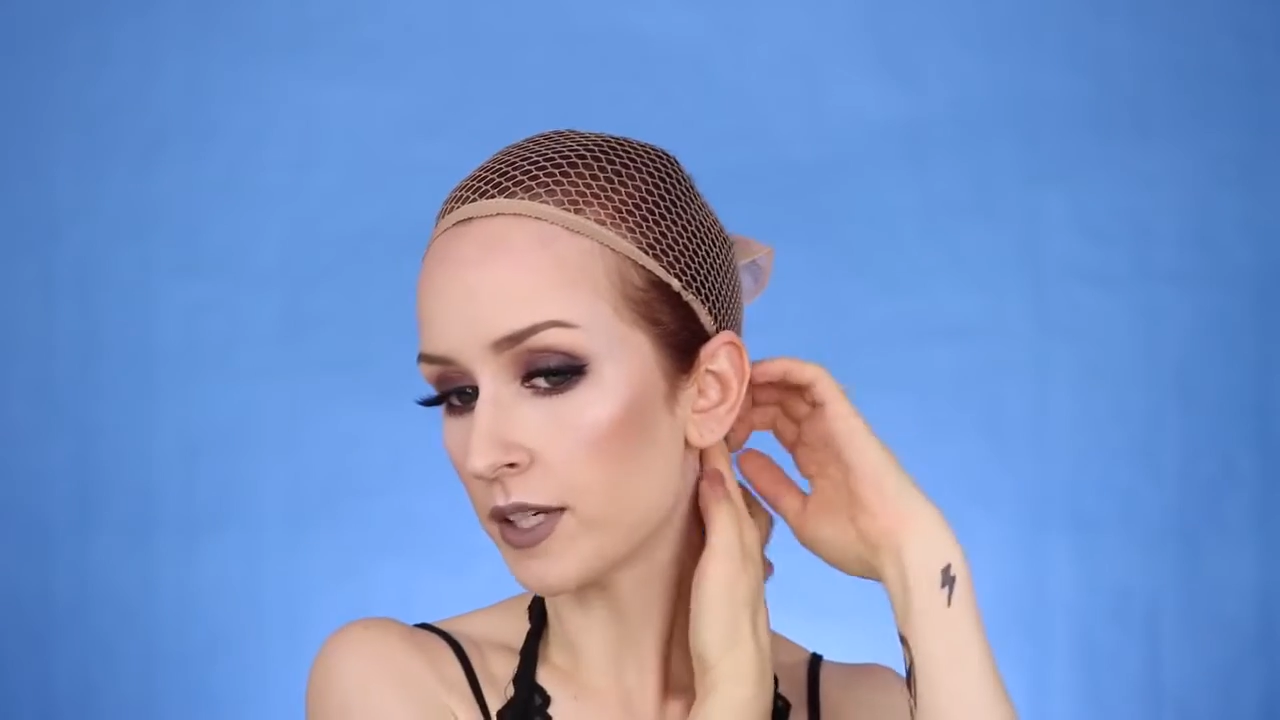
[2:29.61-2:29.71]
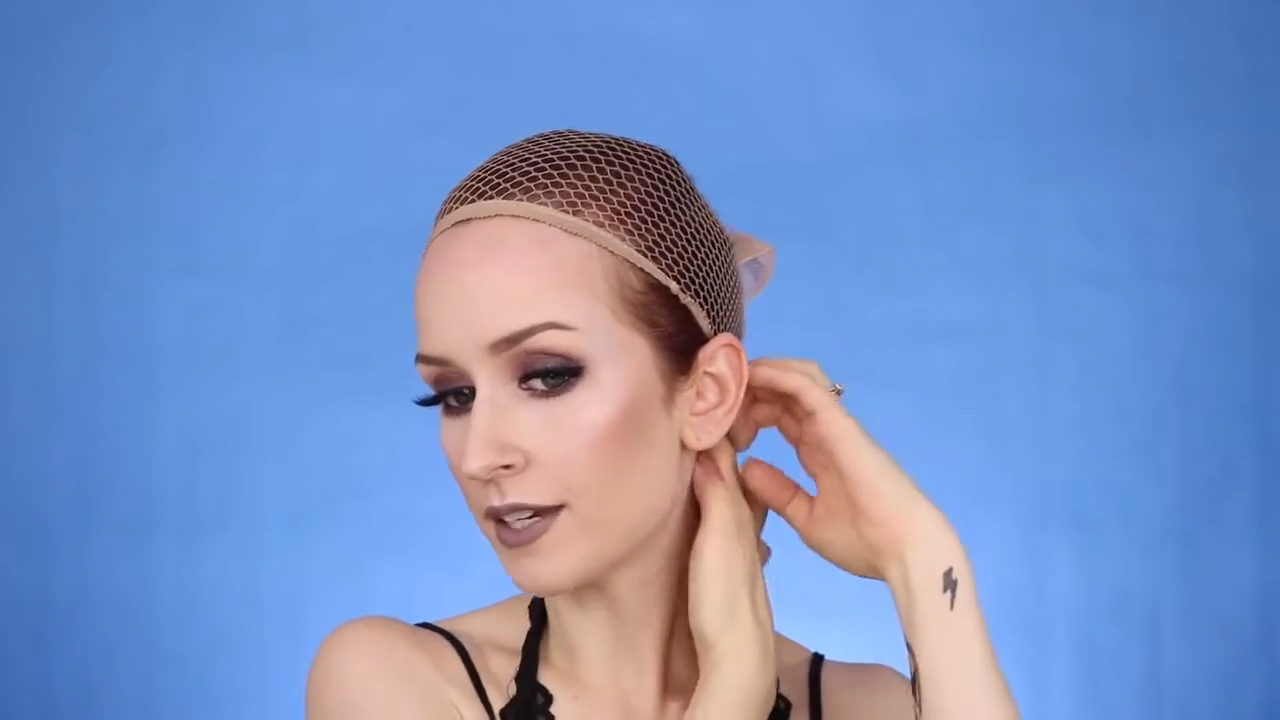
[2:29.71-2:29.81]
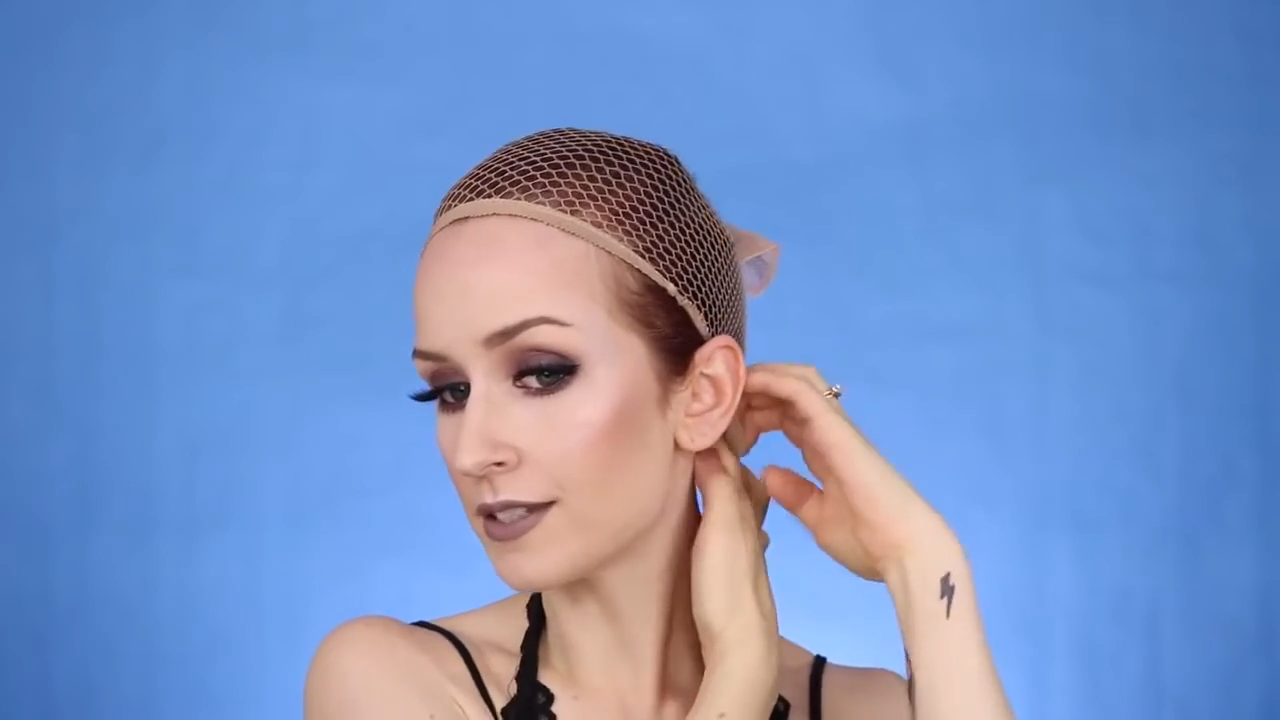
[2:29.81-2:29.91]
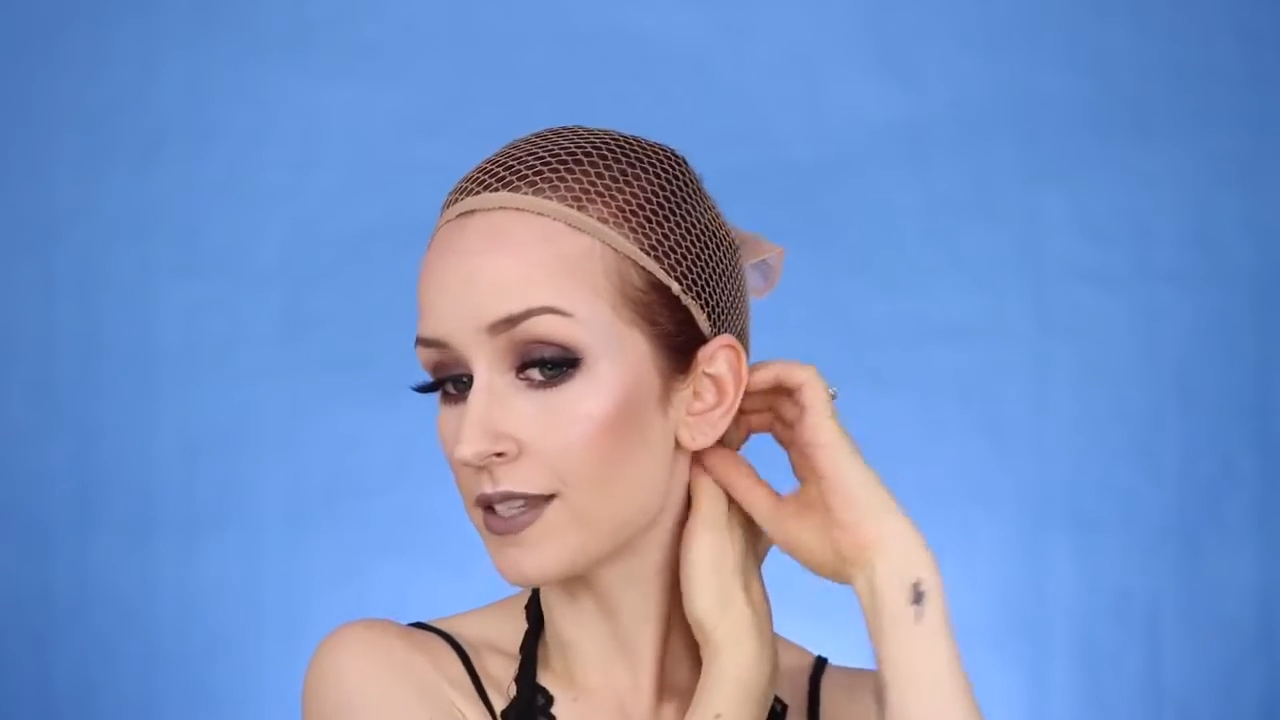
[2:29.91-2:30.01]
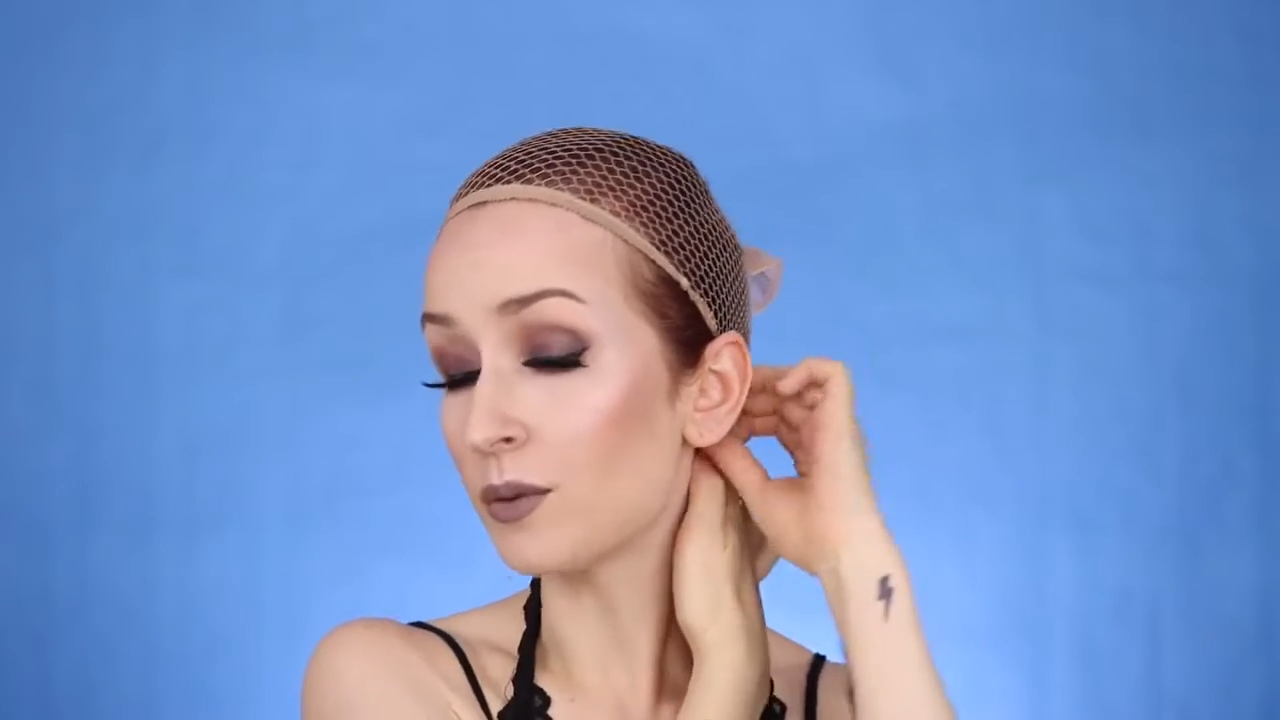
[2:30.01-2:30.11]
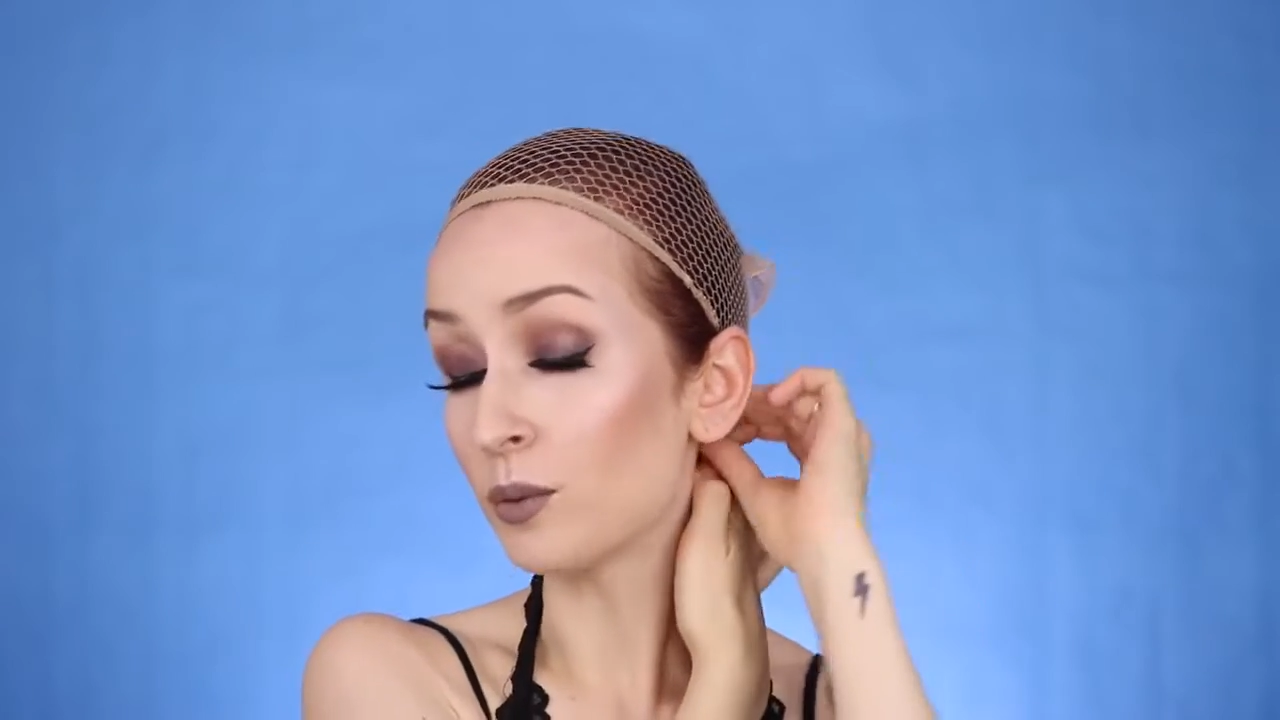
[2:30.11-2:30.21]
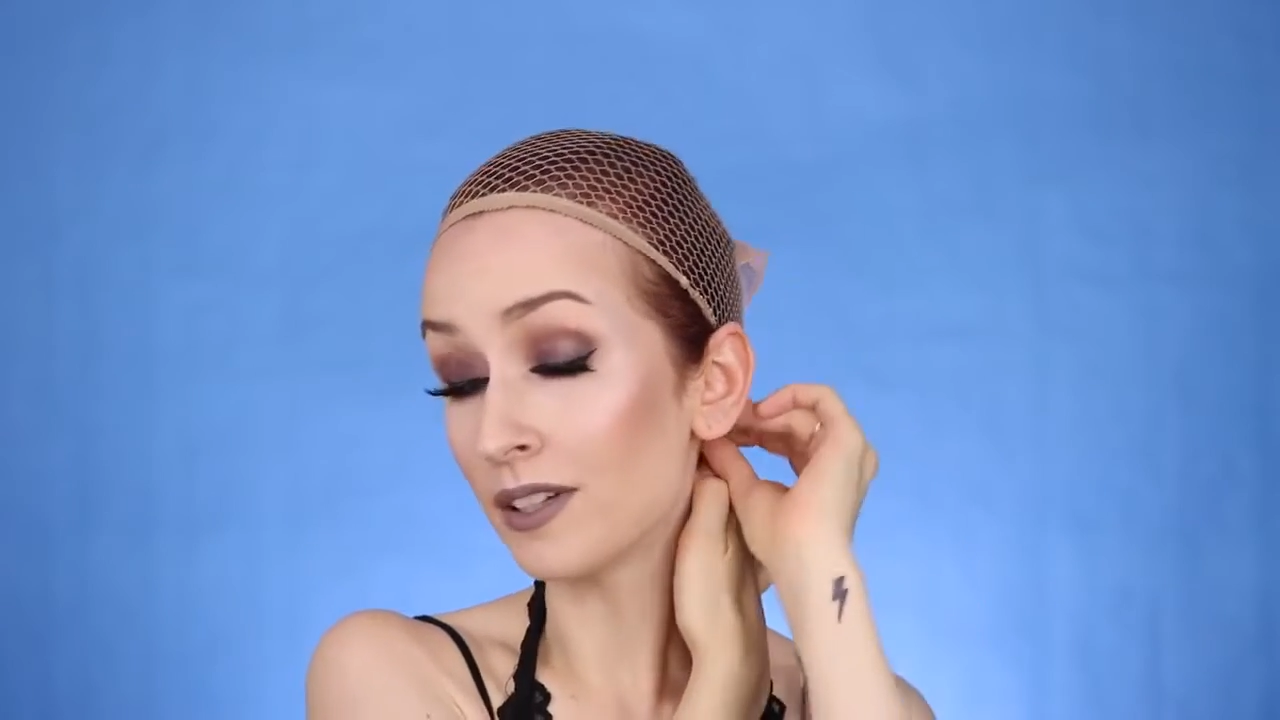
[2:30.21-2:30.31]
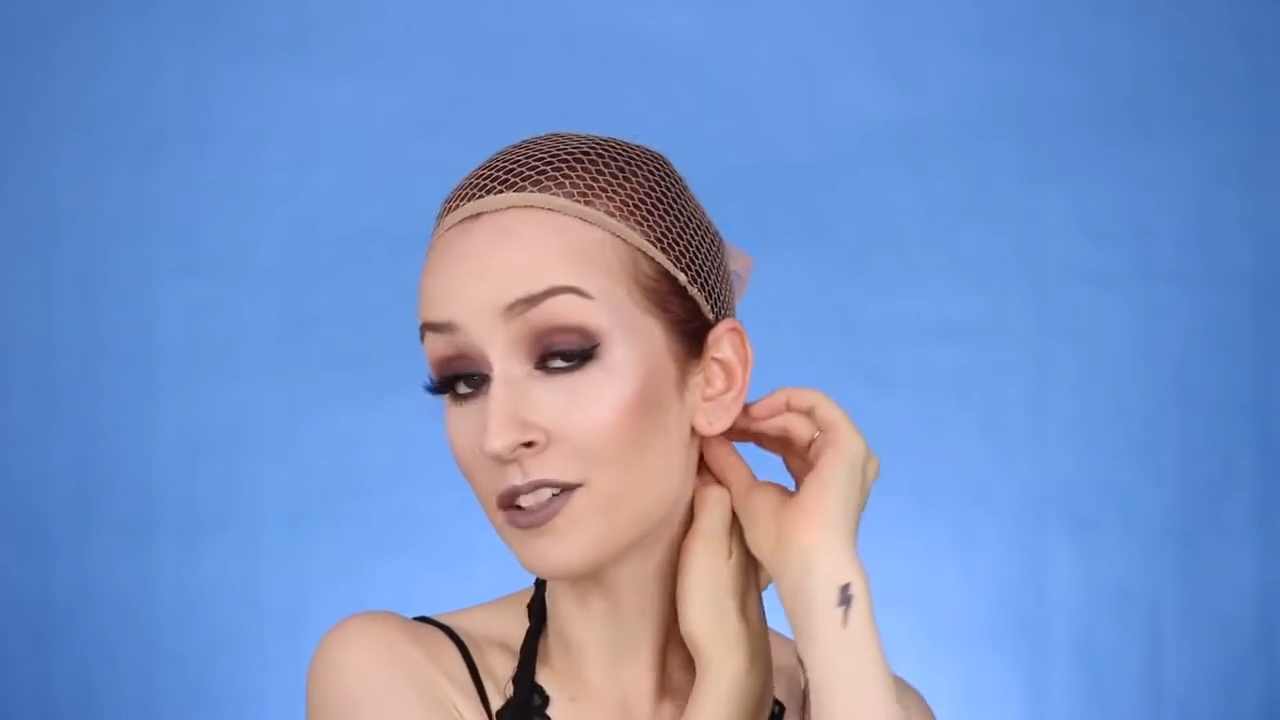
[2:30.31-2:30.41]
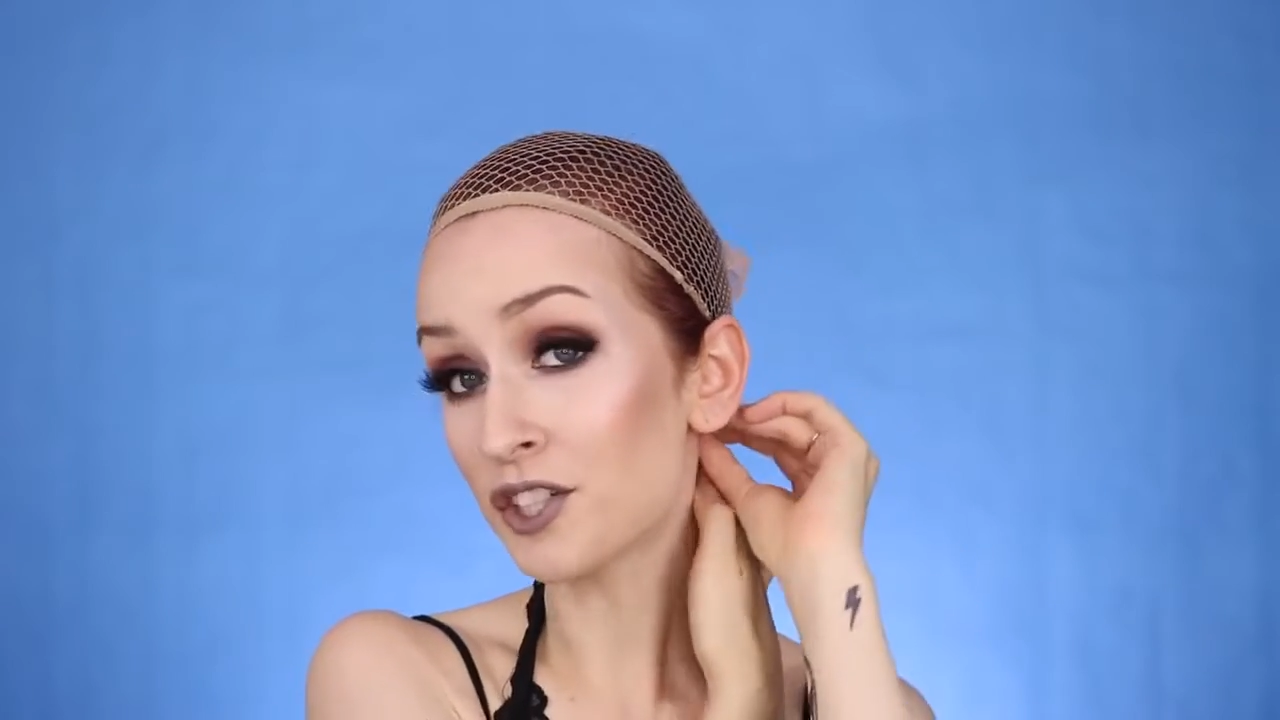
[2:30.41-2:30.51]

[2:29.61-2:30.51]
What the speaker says: because they will